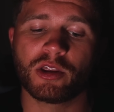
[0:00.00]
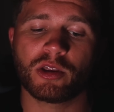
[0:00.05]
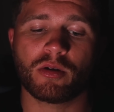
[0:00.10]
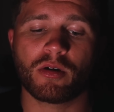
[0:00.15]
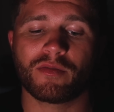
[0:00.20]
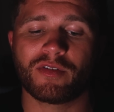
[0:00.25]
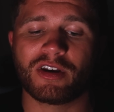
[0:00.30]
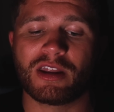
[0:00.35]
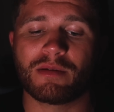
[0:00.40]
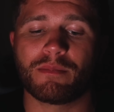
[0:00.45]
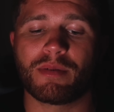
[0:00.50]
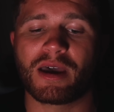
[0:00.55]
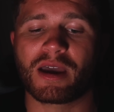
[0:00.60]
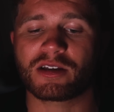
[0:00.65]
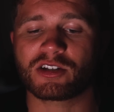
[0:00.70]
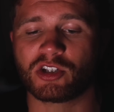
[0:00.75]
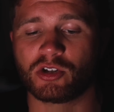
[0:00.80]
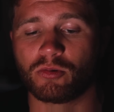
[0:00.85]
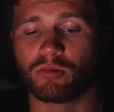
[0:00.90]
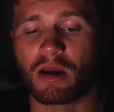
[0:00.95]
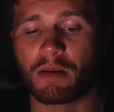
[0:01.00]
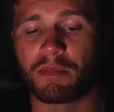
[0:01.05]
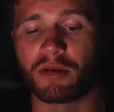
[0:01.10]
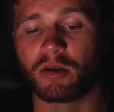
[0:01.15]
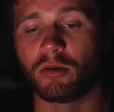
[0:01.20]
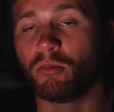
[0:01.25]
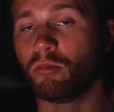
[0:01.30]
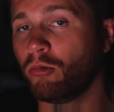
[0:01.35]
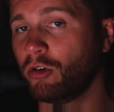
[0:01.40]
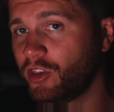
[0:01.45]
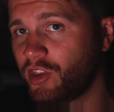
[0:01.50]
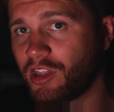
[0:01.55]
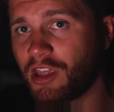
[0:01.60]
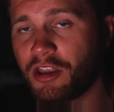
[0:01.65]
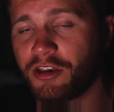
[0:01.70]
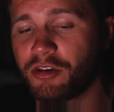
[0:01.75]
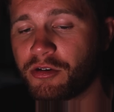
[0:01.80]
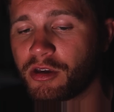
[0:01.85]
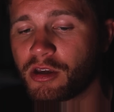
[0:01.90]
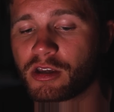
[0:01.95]
You have an impact 2 weapon. Once
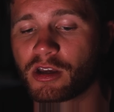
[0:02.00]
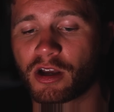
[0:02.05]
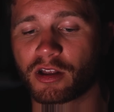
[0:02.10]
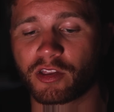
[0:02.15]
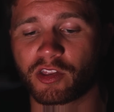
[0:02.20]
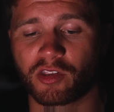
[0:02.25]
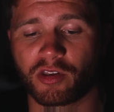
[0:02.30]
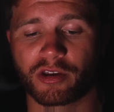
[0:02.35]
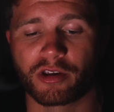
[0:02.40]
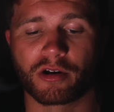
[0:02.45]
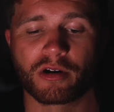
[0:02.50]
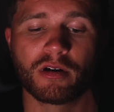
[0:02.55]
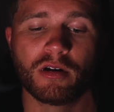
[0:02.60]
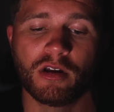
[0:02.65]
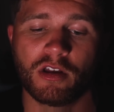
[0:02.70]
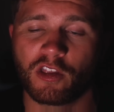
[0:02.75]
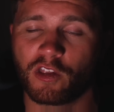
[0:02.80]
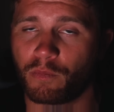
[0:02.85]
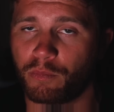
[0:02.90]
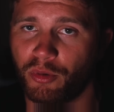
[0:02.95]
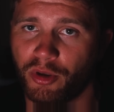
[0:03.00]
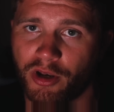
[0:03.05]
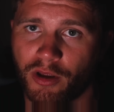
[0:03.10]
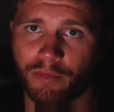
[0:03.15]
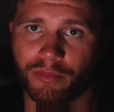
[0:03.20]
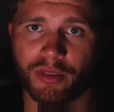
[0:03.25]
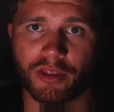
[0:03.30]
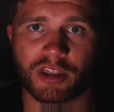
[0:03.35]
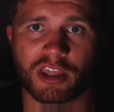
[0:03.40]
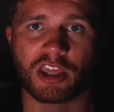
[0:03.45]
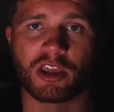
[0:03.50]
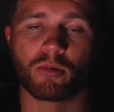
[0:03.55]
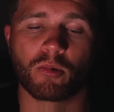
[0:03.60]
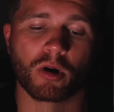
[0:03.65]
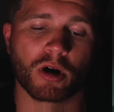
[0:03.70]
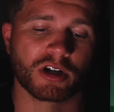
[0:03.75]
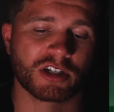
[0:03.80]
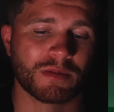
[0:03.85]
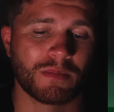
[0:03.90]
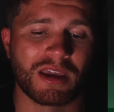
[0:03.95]
again, you can gunslinger, split up the
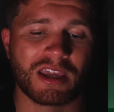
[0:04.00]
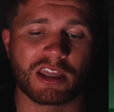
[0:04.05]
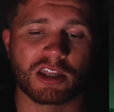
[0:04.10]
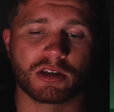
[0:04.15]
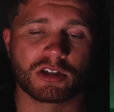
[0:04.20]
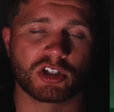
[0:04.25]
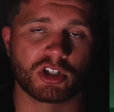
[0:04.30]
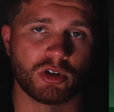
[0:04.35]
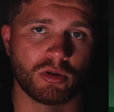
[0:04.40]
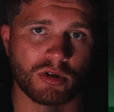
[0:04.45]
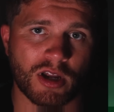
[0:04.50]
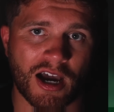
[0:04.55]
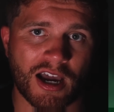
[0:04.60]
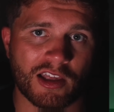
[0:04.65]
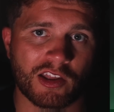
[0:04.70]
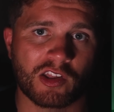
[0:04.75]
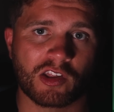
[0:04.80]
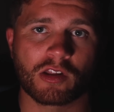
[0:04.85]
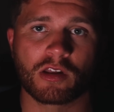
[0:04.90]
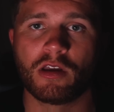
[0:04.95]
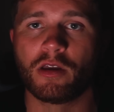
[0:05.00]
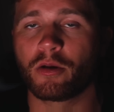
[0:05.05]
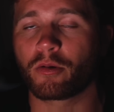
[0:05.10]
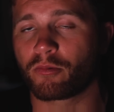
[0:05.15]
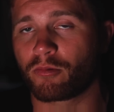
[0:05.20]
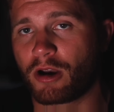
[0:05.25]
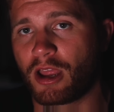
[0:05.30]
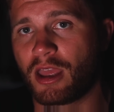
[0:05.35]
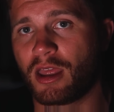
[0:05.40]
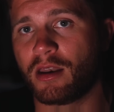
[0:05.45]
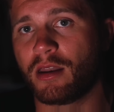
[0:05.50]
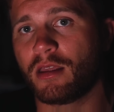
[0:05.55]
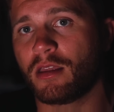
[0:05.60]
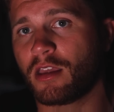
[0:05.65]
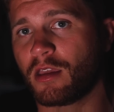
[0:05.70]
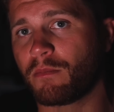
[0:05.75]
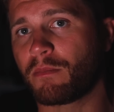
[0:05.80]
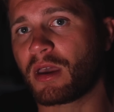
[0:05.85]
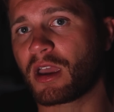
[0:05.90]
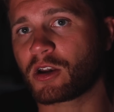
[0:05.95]
keyword to make it 2 dice red,
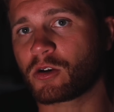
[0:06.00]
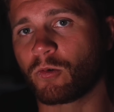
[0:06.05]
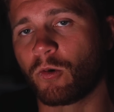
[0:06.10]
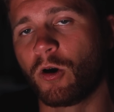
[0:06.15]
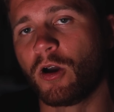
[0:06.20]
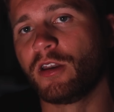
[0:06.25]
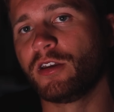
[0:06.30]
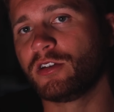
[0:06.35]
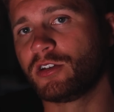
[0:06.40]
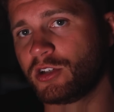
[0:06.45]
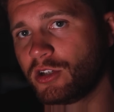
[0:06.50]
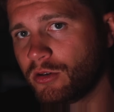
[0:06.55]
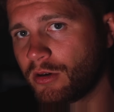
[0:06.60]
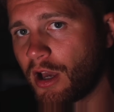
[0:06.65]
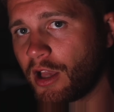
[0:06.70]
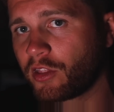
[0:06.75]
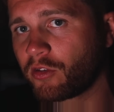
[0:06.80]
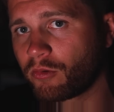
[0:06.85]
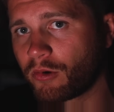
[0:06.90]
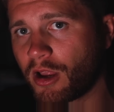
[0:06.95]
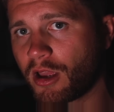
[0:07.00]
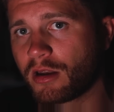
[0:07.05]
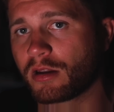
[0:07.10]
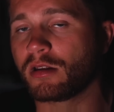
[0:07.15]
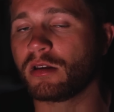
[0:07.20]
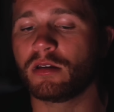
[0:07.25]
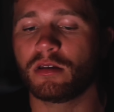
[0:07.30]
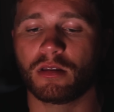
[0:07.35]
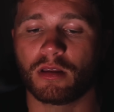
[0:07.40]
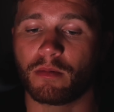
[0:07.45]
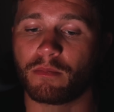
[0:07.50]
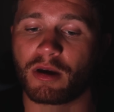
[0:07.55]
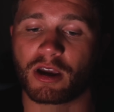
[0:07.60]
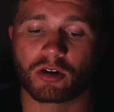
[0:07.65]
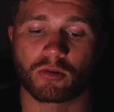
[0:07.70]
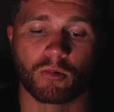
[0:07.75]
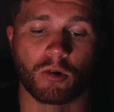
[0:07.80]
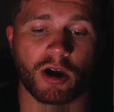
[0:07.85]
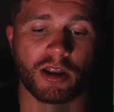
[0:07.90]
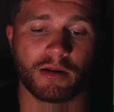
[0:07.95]
impact 1, 2 dice red,
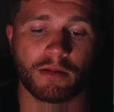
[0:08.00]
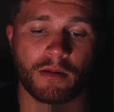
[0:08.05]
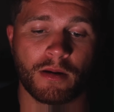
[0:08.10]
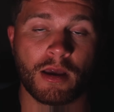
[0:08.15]
impact 1.